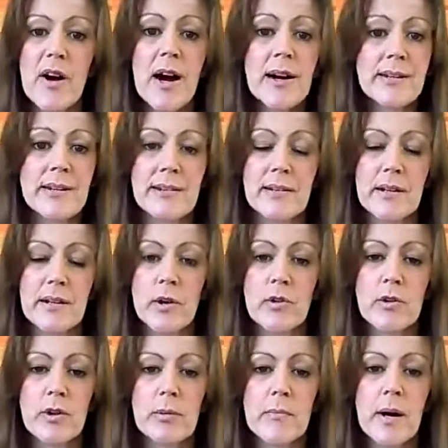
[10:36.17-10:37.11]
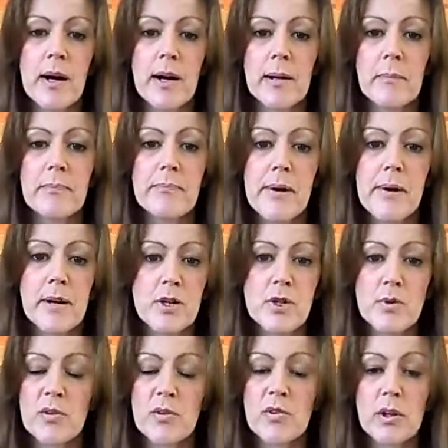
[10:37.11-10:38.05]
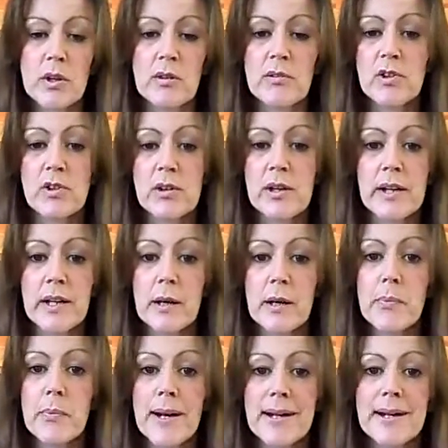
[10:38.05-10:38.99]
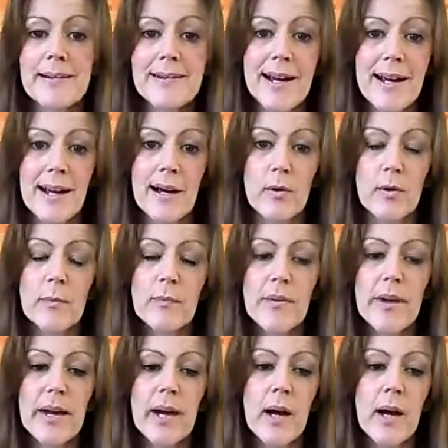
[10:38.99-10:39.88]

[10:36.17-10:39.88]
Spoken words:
I didn't know that my marriage was suddenly going to break down.